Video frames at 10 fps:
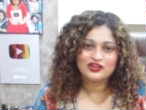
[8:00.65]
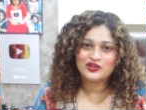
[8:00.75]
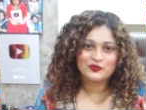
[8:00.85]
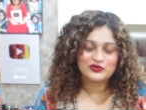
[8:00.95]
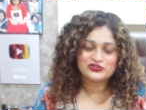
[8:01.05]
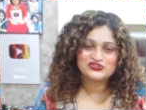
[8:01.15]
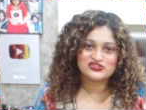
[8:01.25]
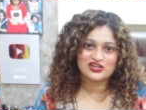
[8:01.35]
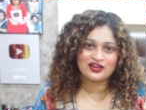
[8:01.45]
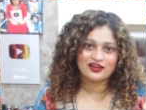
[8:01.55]
all I wanted to
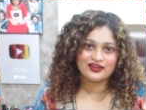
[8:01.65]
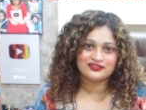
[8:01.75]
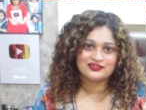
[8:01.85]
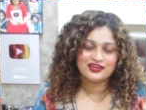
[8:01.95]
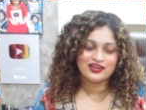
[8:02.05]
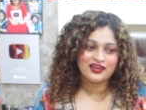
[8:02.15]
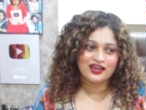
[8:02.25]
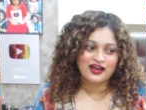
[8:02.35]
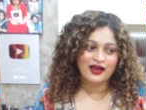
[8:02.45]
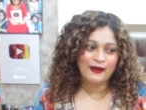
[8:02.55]
share, guys.
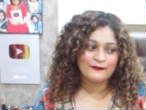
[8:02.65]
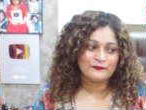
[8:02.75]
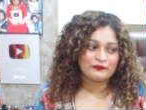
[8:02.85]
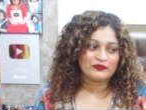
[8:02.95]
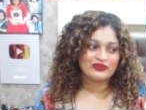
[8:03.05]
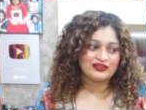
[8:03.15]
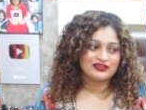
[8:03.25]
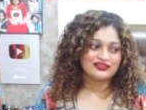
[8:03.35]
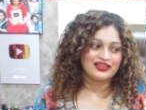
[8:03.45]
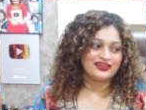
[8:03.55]
Um, mm,
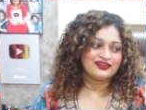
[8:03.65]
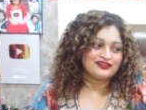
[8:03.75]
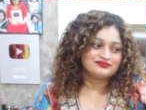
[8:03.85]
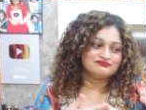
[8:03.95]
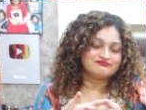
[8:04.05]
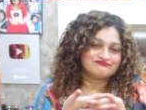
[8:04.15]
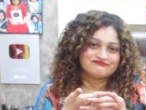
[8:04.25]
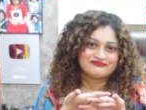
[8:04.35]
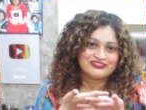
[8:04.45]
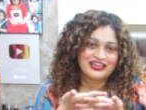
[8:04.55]
like
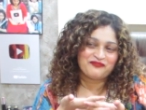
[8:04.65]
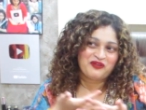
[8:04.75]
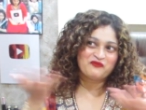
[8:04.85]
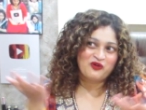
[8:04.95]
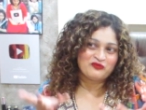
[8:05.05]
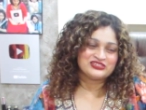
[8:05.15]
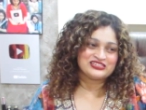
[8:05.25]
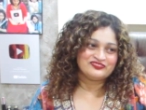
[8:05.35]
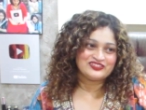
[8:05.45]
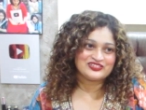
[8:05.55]
like my mom
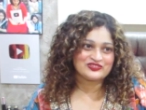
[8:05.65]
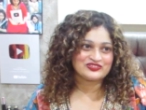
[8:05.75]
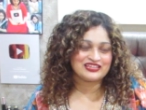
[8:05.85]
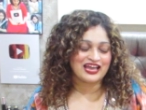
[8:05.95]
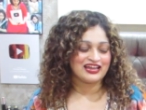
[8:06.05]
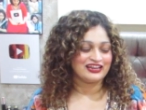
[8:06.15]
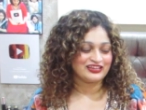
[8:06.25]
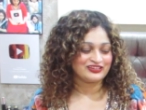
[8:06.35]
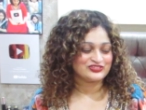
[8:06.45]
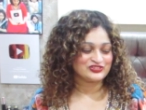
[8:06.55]
still feels so sad
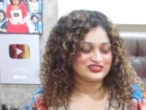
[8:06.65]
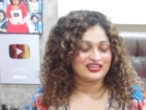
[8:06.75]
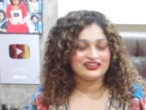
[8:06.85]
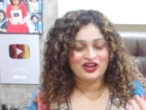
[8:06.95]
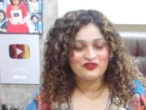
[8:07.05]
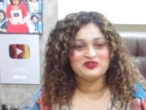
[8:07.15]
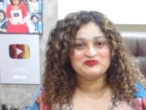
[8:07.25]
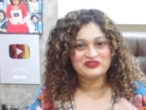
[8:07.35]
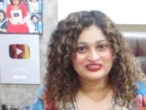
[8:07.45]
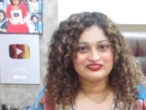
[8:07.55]
like she's like now we'll
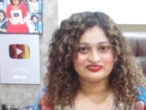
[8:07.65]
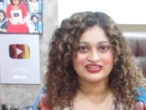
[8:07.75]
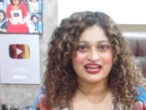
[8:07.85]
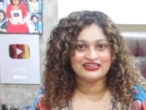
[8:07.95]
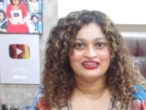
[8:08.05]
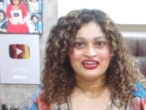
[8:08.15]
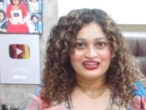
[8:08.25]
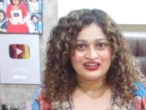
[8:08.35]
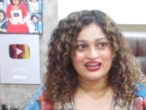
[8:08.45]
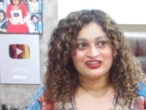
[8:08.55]
be in the flight
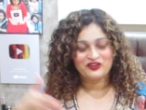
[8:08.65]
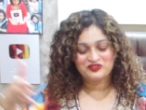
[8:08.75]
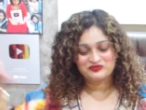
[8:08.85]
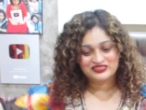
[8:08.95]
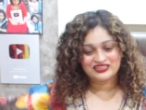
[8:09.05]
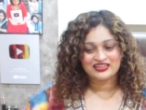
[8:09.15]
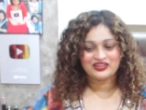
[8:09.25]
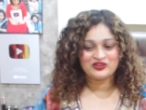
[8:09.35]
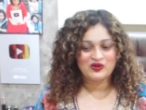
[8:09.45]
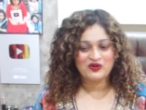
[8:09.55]
right now we'll be
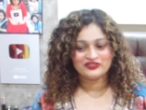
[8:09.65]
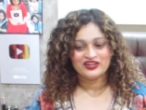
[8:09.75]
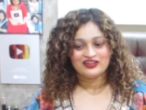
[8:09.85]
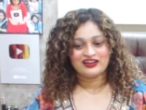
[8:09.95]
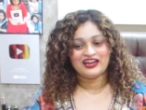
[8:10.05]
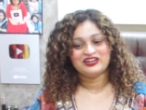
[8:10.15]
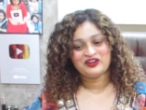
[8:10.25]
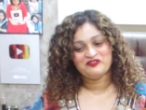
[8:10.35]
taking off right now